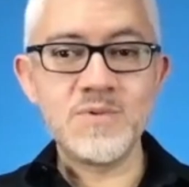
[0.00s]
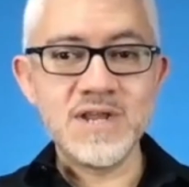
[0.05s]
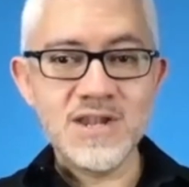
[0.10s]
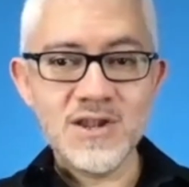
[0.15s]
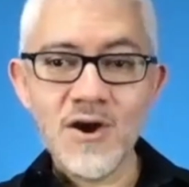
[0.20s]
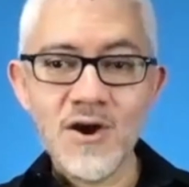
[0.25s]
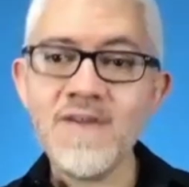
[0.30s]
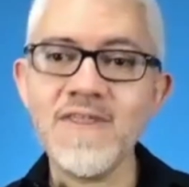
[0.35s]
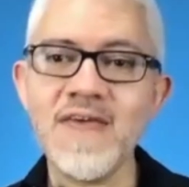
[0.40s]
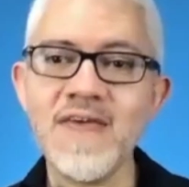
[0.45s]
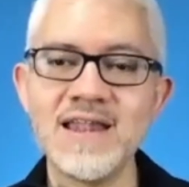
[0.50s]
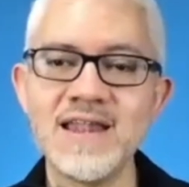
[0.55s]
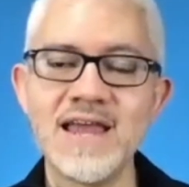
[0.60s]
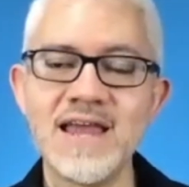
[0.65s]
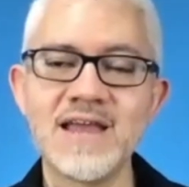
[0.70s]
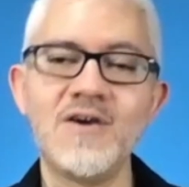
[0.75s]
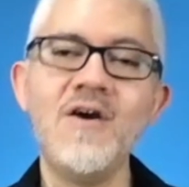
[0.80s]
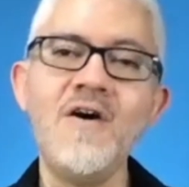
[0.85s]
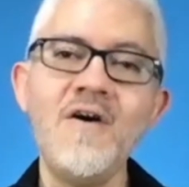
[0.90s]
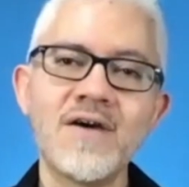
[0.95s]
know that,
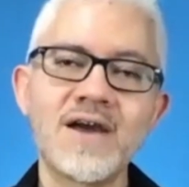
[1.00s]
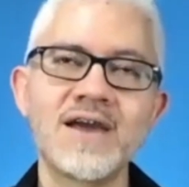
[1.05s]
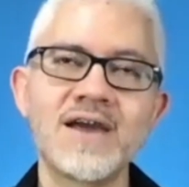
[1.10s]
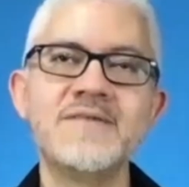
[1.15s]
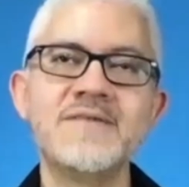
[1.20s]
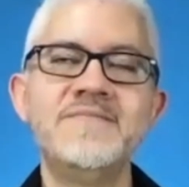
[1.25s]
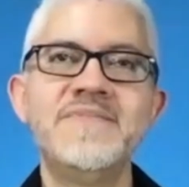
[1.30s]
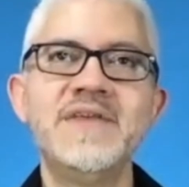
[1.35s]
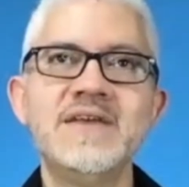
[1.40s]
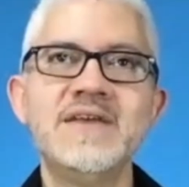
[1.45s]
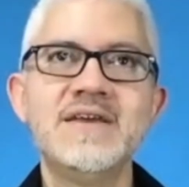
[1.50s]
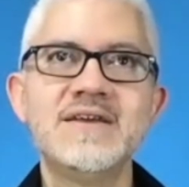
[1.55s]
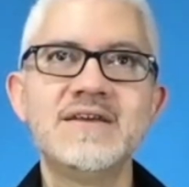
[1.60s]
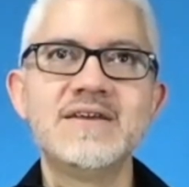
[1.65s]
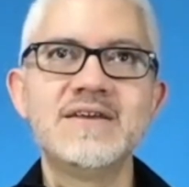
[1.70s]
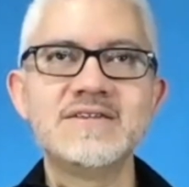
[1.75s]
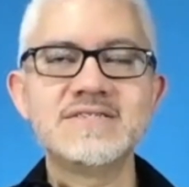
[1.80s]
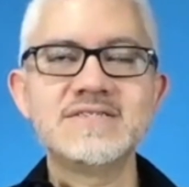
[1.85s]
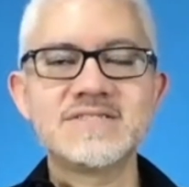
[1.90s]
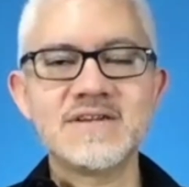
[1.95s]
like, oh, okay,
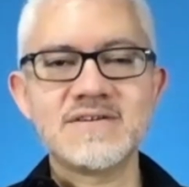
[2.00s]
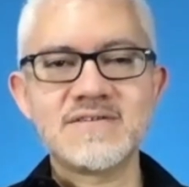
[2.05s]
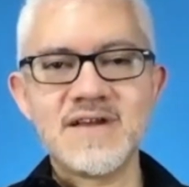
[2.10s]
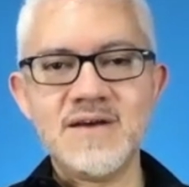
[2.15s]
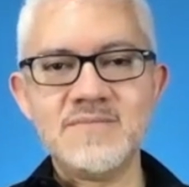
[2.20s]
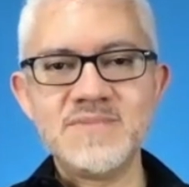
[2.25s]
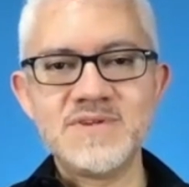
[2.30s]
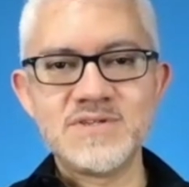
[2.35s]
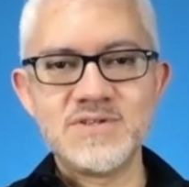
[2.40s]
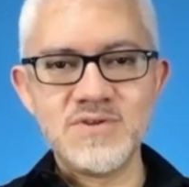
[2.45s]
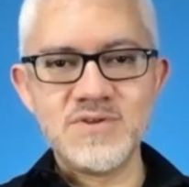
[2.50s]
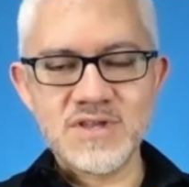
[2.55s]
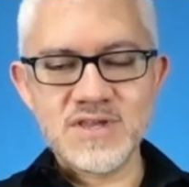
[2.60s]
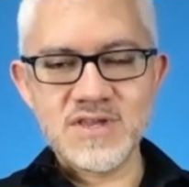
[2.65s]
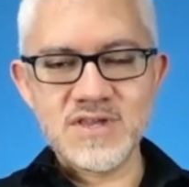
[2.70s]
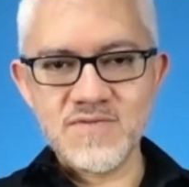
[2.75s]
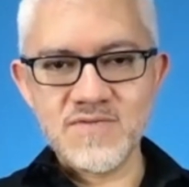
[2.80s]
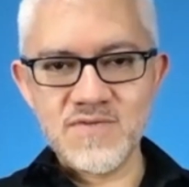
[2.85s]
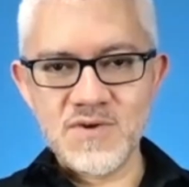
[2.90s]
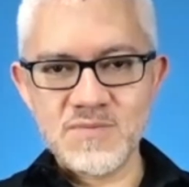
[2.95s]
Instagram is
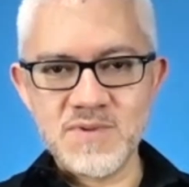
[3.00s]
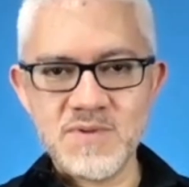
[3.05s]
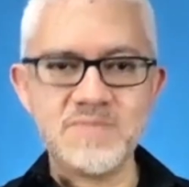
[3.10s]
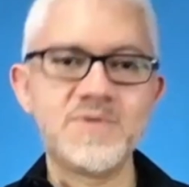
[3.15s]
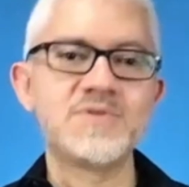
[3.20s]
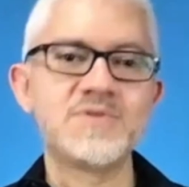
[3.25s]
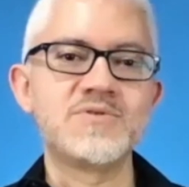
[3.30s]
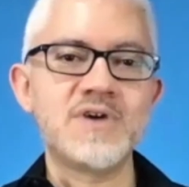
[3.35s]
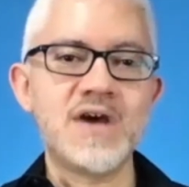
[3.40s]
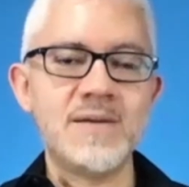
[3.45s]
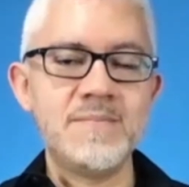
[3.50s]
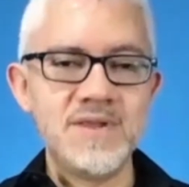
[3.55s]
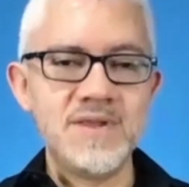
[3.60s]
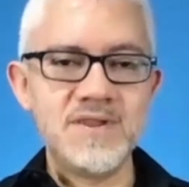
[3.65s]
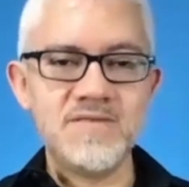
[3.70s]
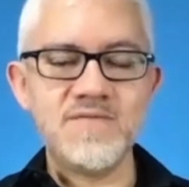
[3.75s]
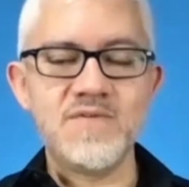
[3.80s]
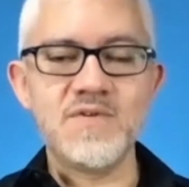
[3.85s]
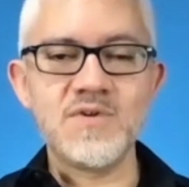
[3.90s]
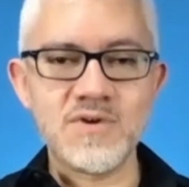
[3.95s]
looking for people to have
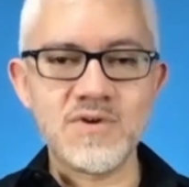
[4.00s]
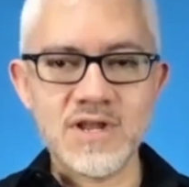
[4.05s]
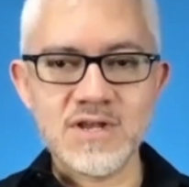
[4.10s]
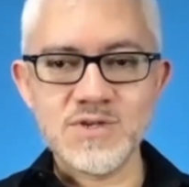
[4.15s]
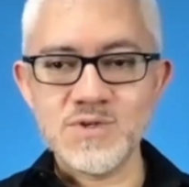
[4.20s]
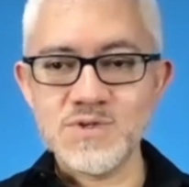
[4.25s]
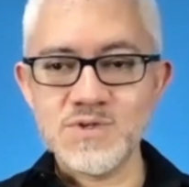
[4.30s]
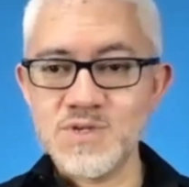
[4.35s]
meaningful connections,